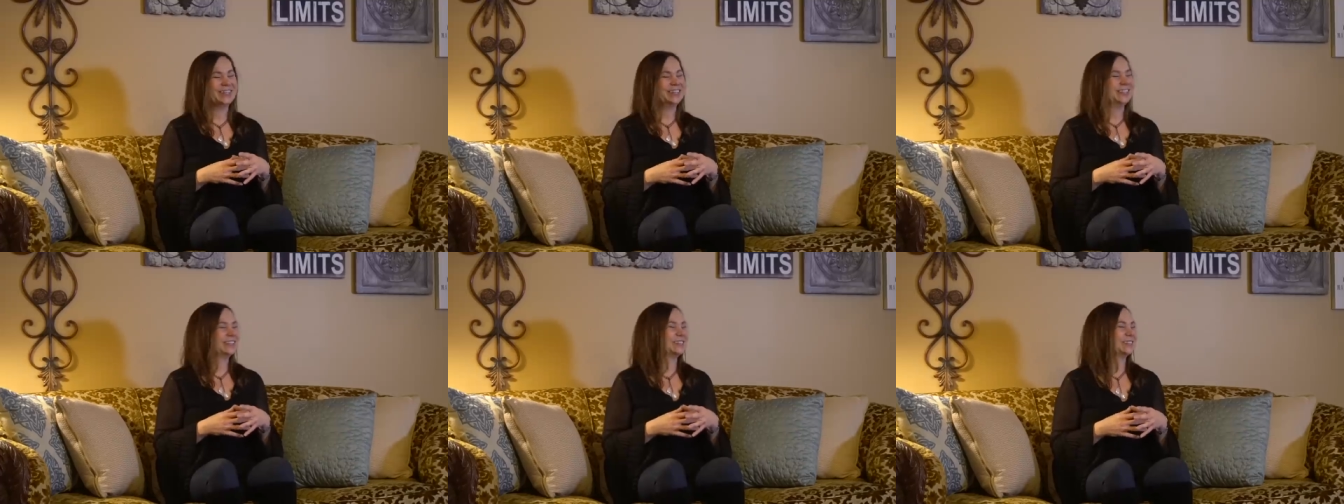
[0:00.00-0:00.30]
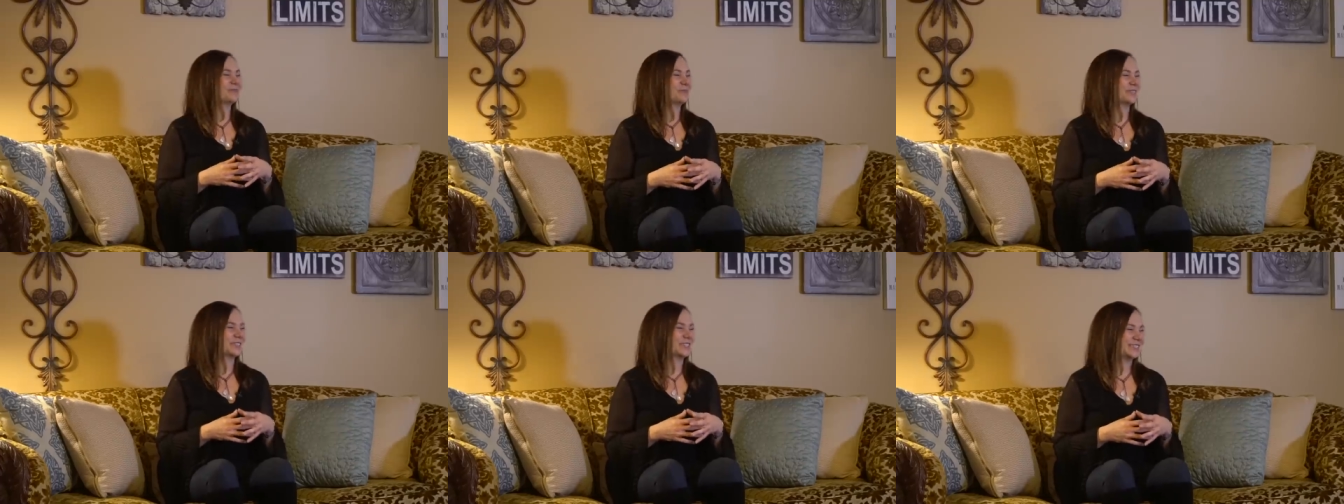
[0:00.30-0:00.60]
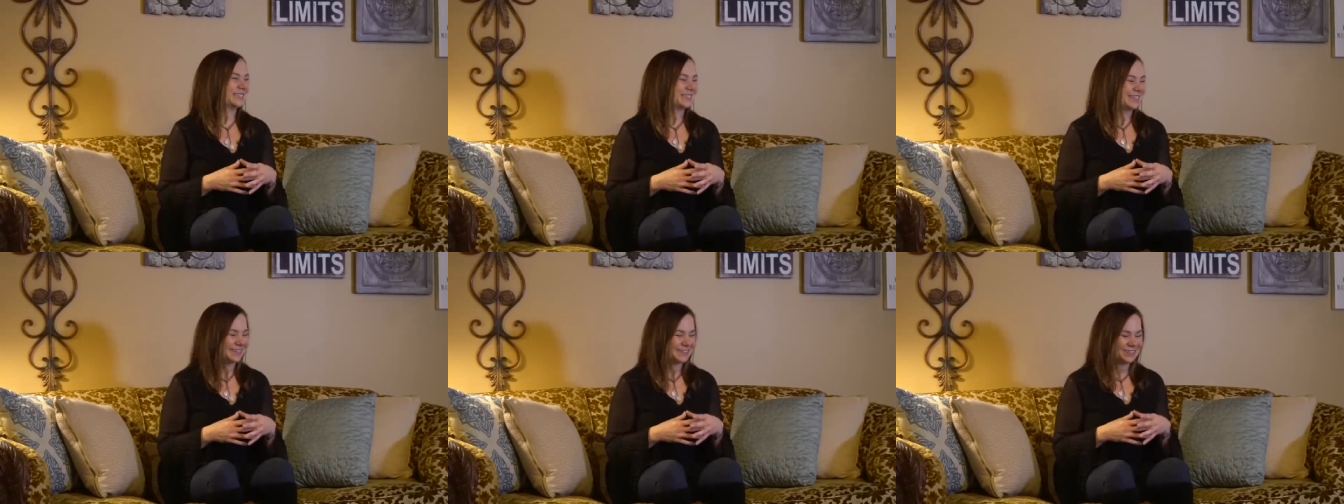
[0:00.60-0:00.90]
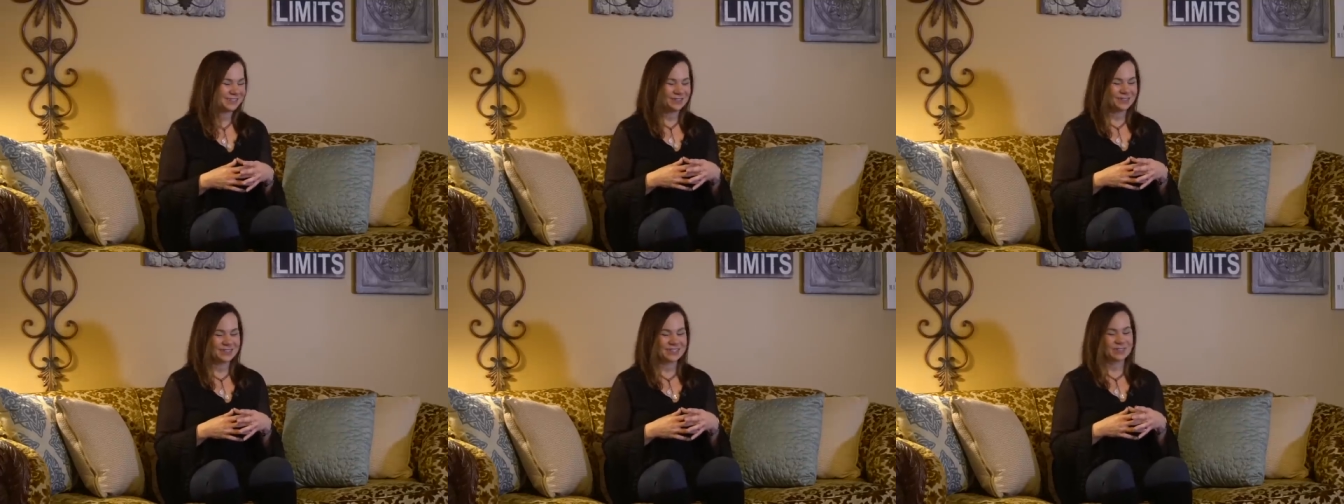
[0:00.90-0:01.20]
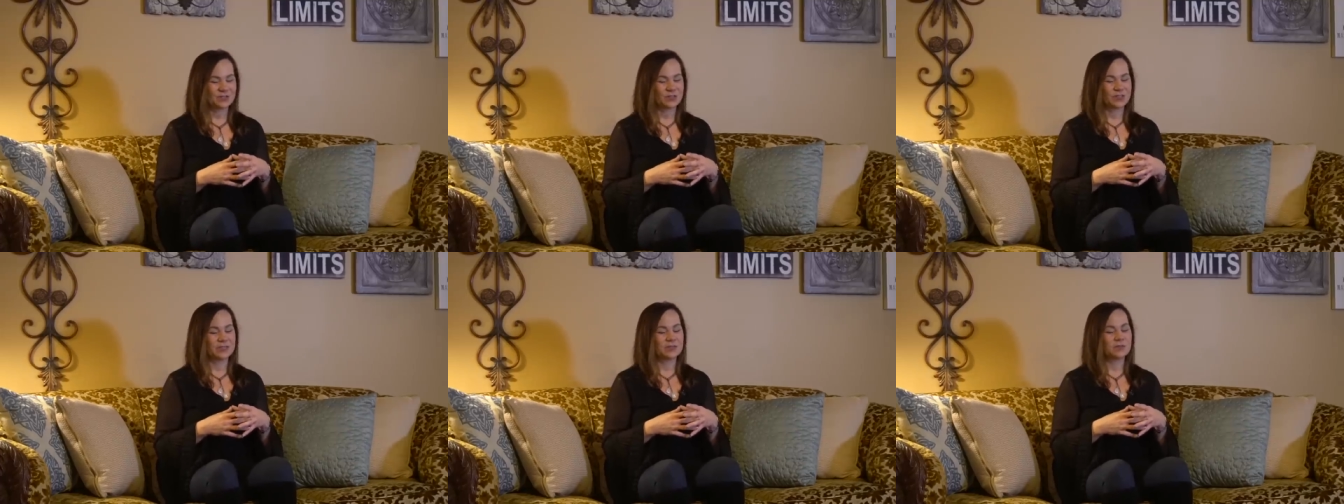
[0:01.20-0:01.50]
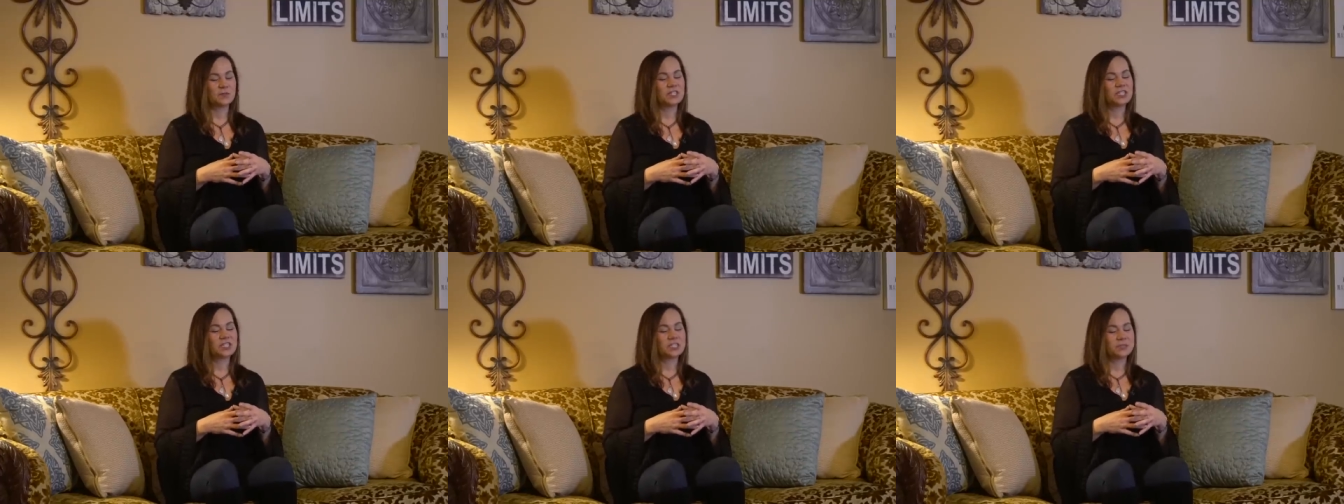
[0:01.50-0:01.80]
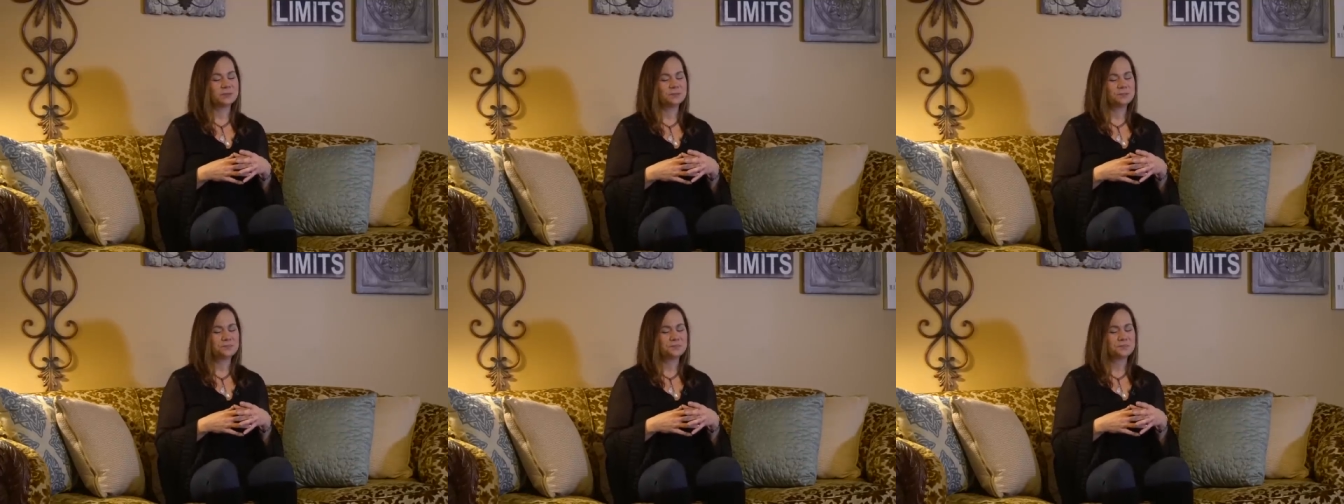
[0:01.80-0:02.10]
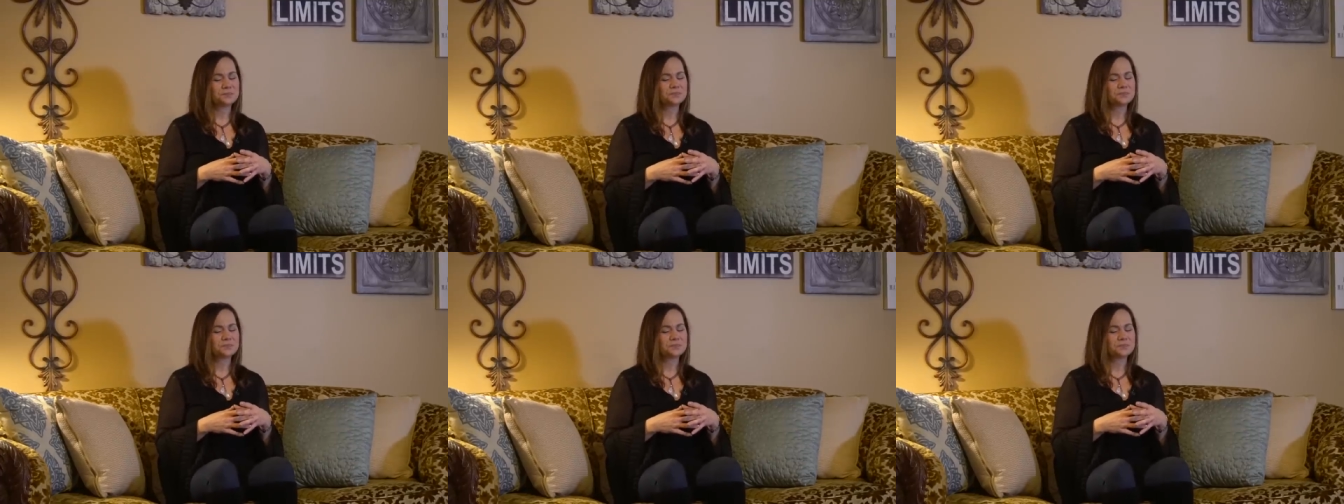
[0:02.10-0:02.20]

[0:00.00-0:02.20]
is pleased to enter this transmission.